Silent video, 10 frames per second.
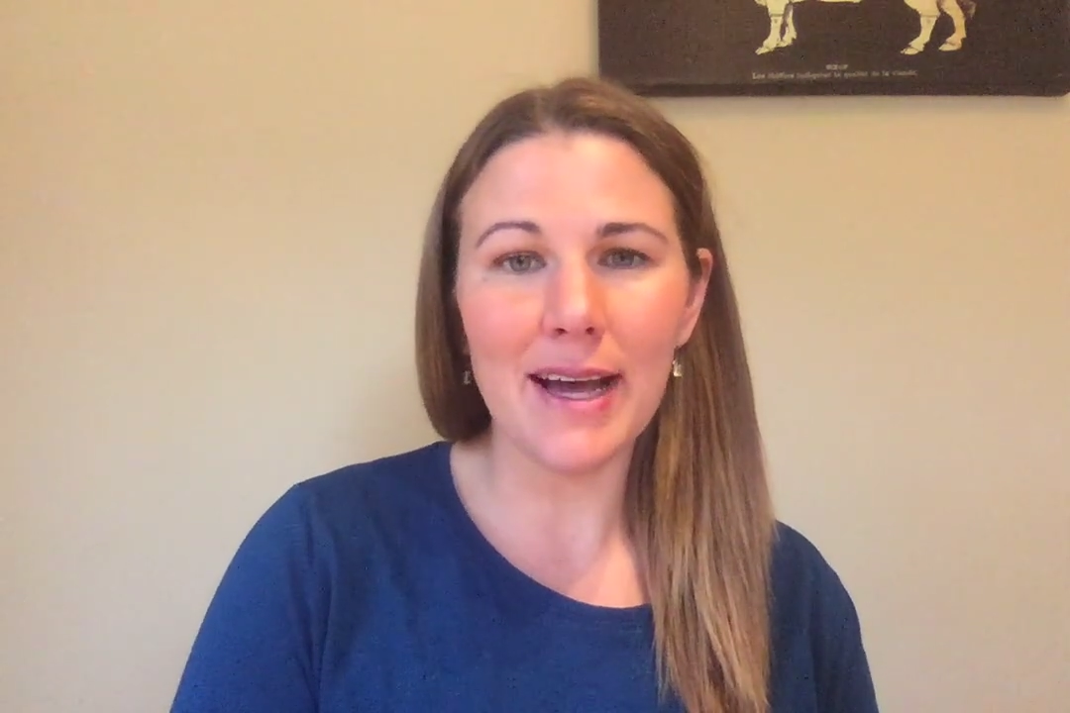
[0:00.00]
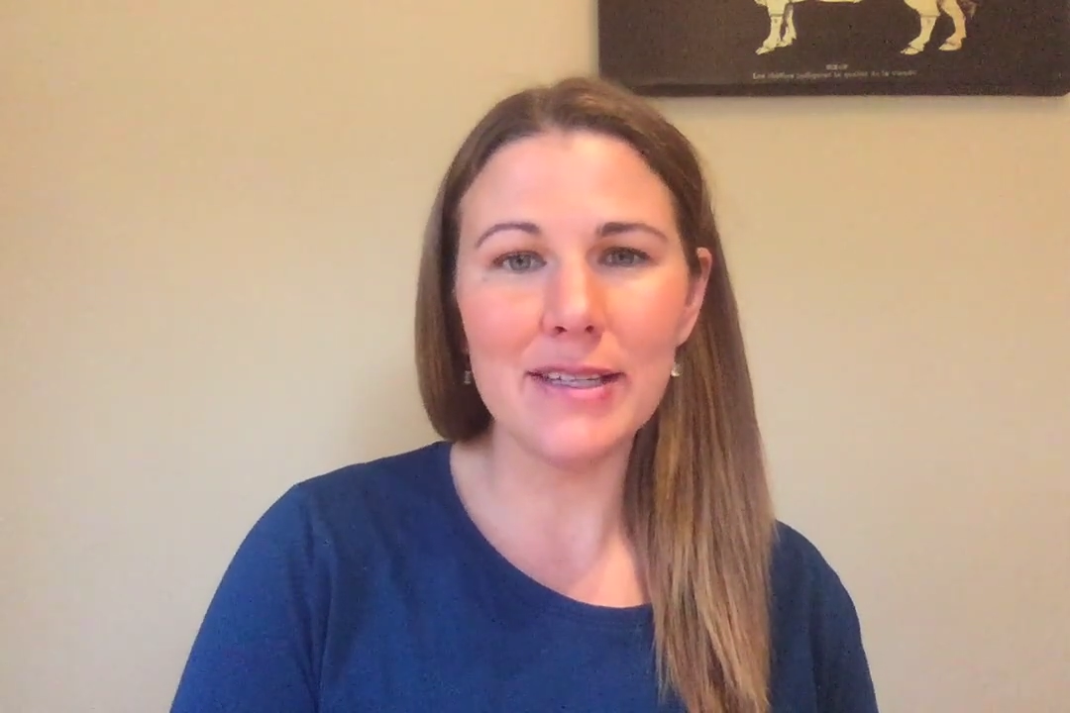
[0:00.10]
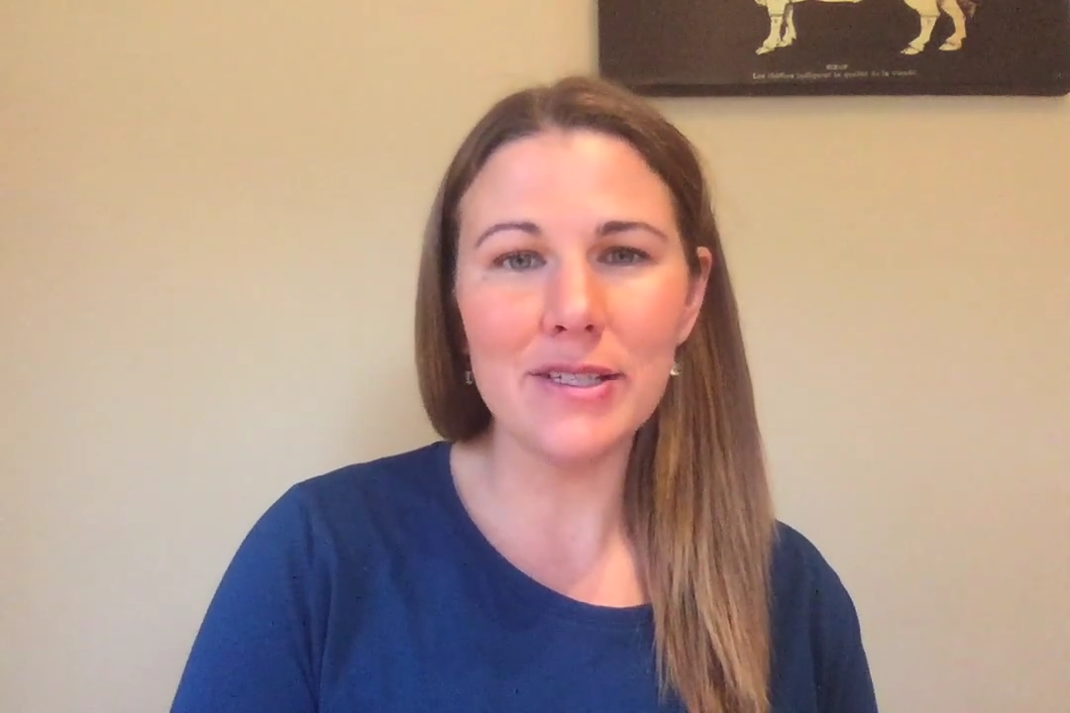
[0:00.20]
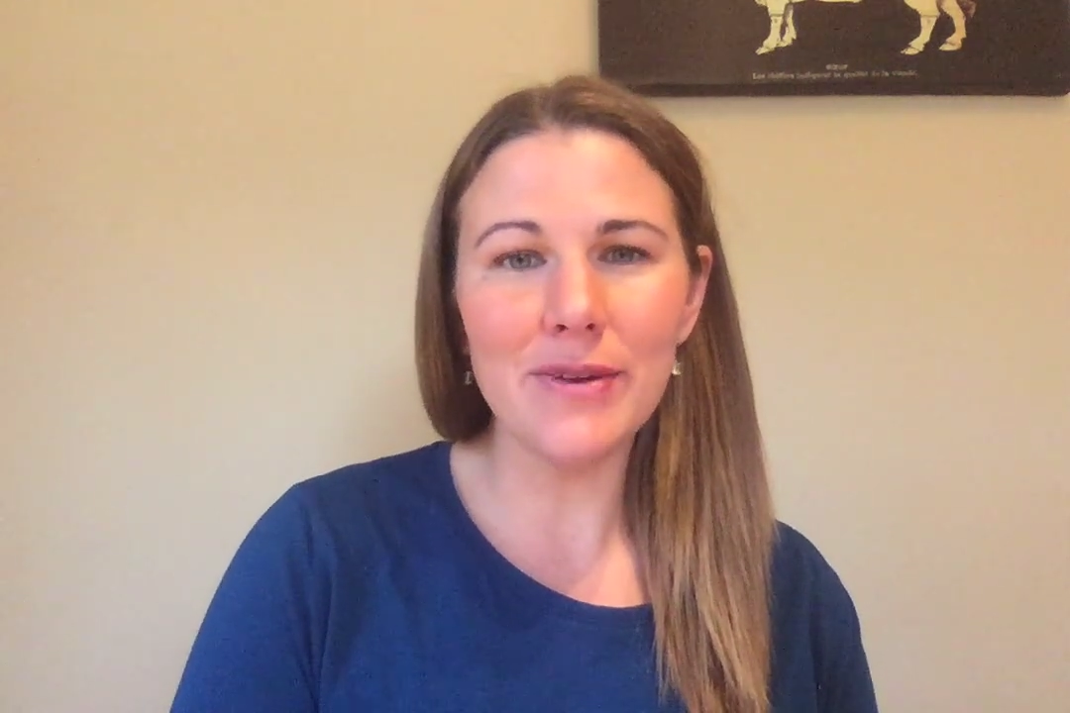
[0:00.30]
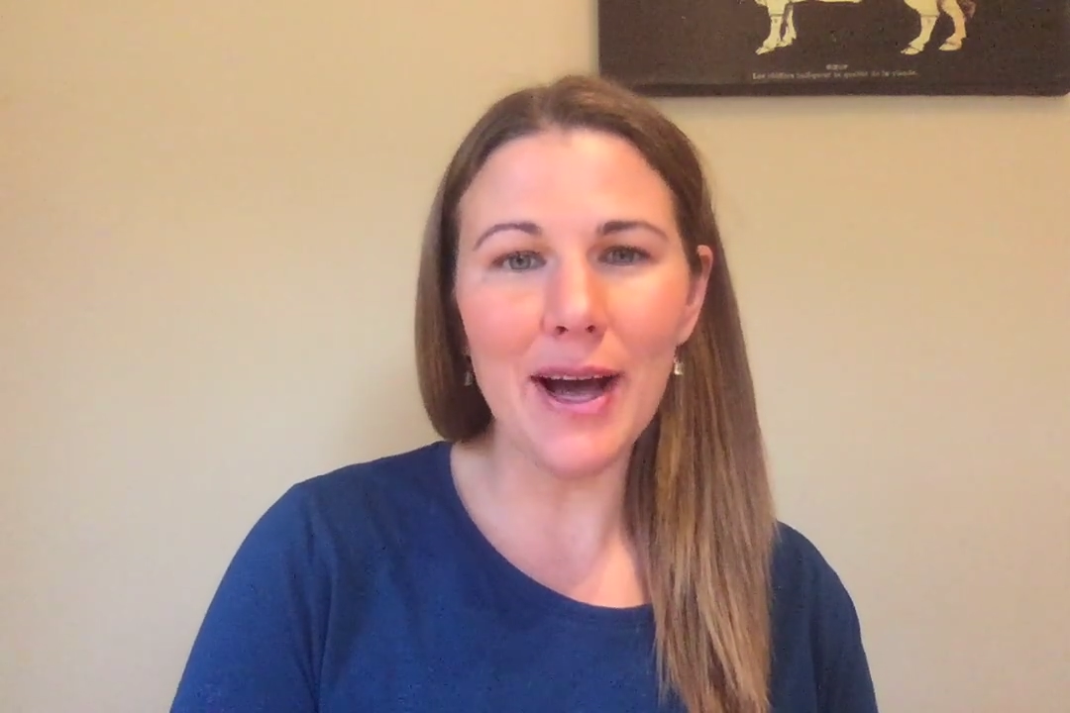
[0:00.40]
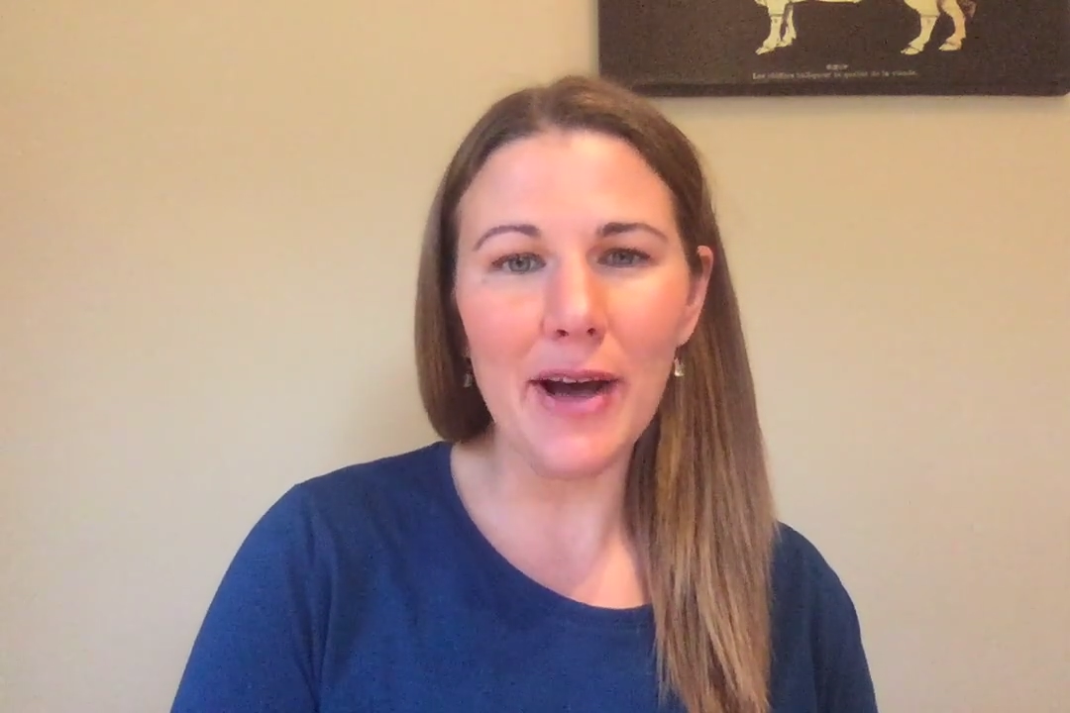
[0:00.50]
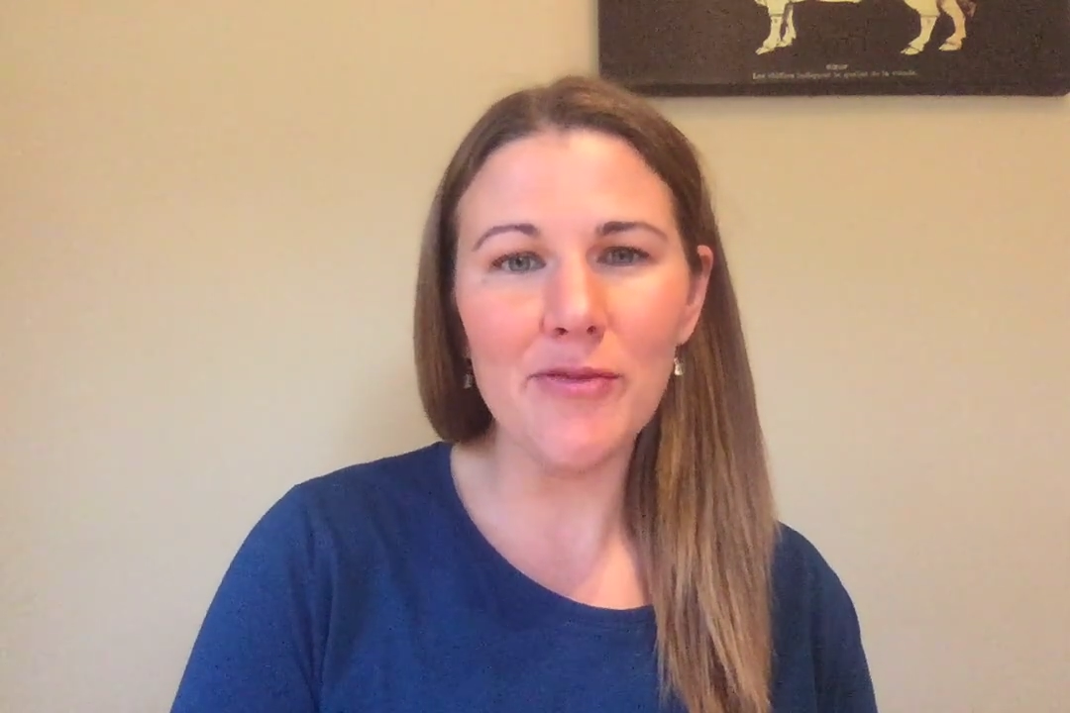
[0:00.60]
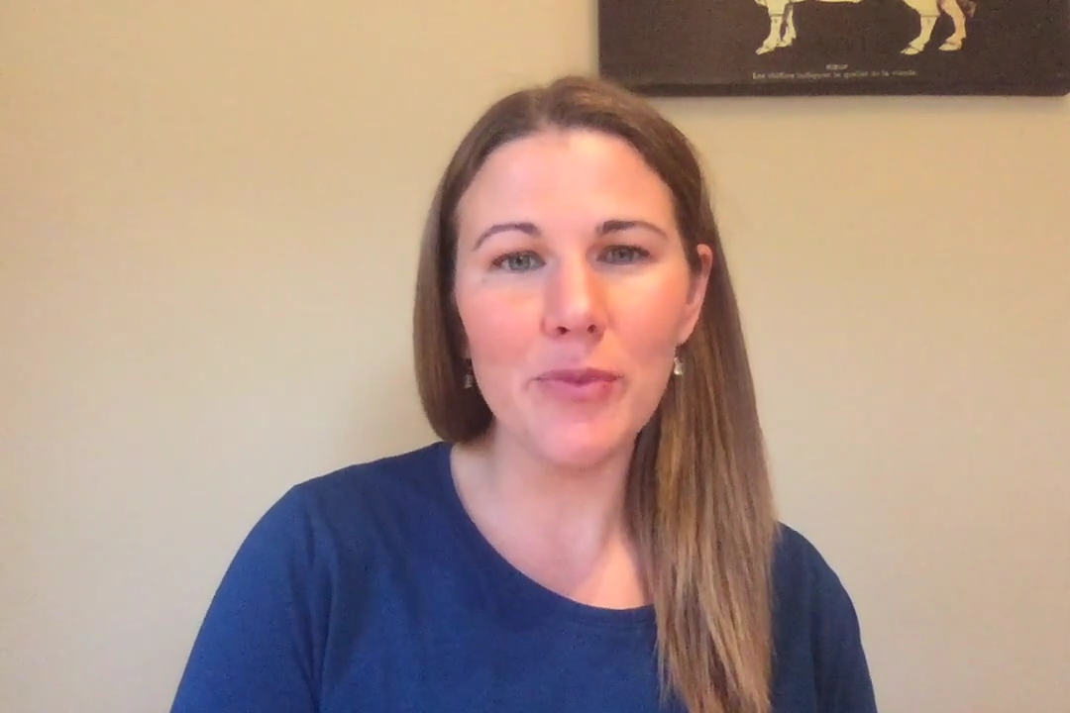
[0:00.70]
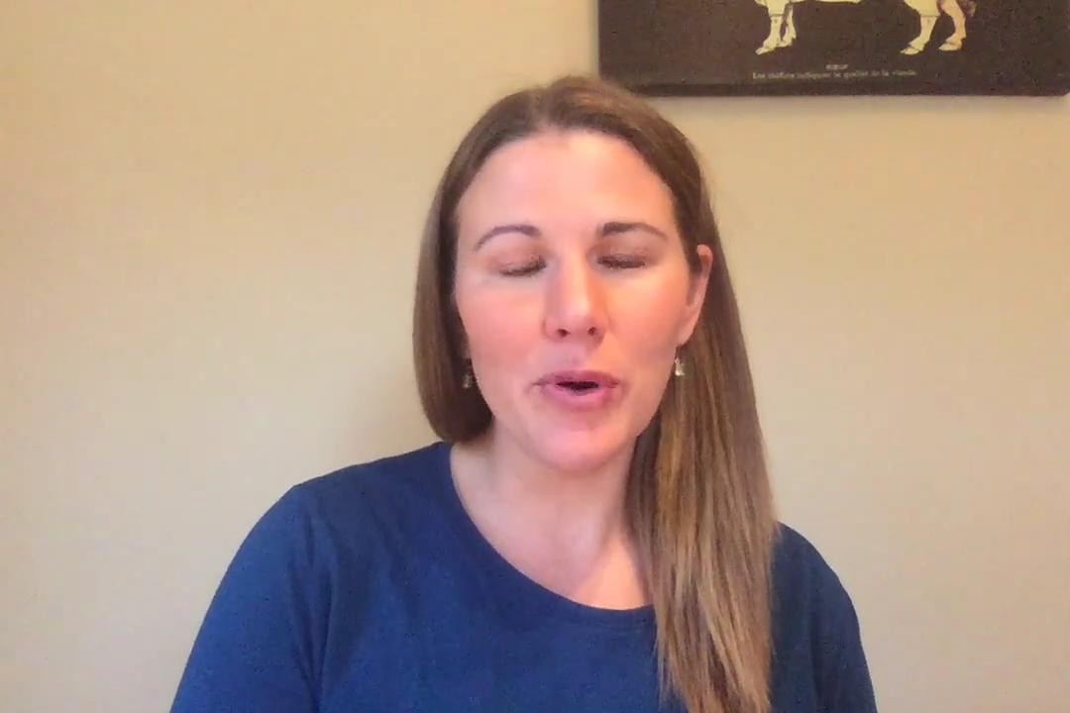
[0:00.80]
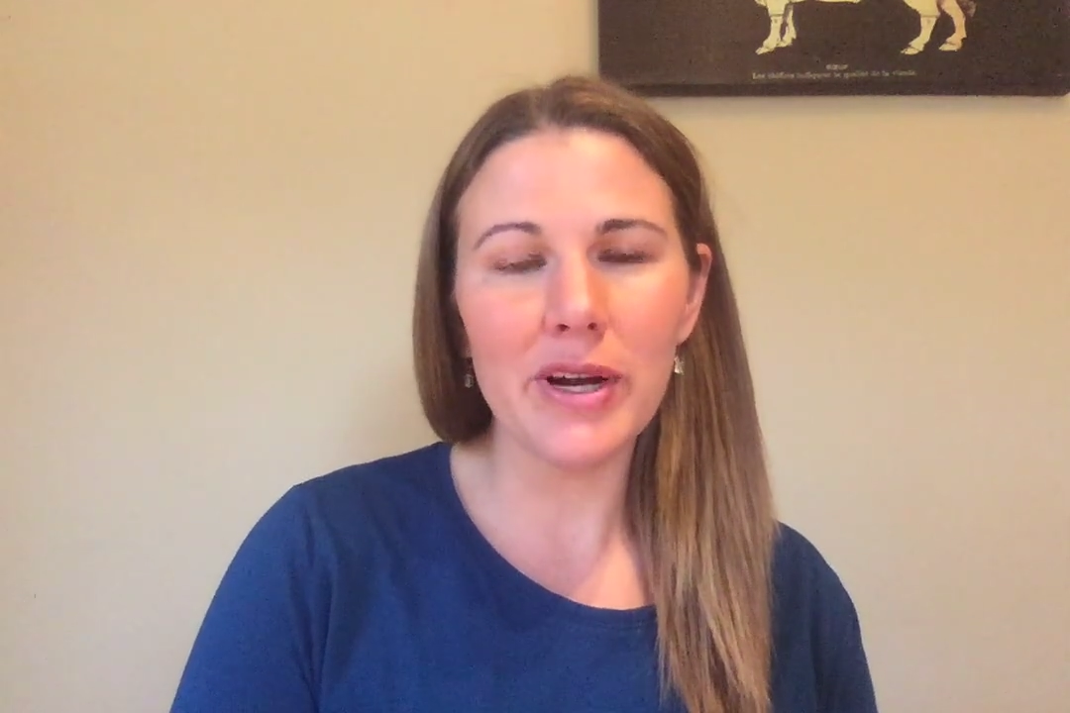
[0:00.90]
I do have
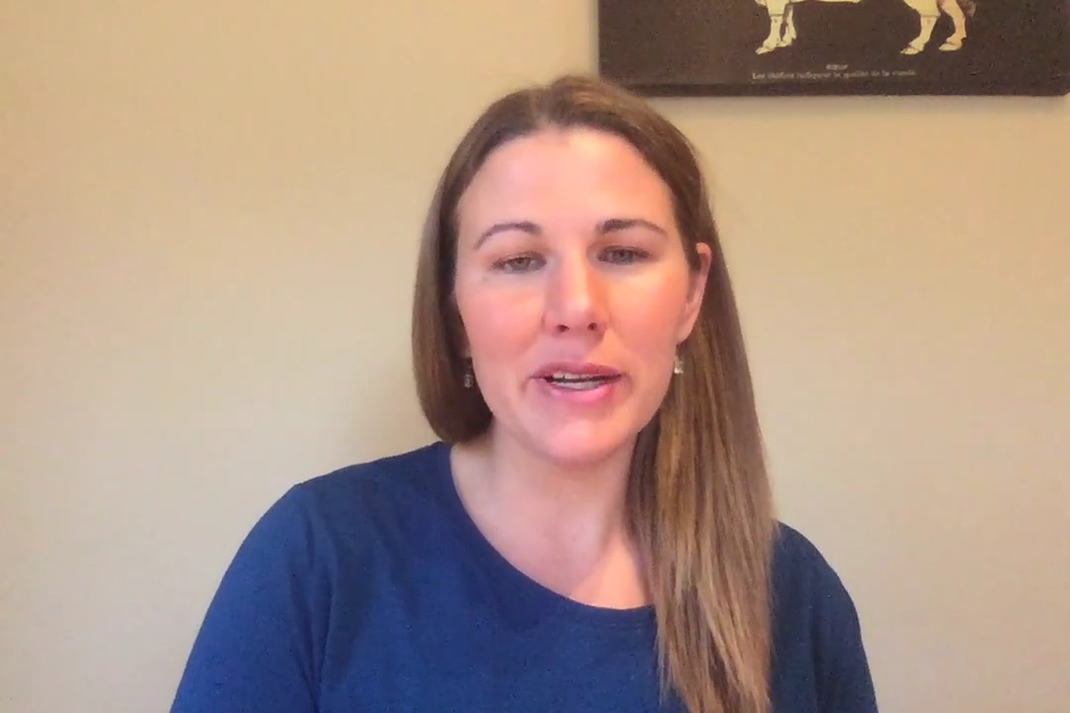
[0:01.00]
more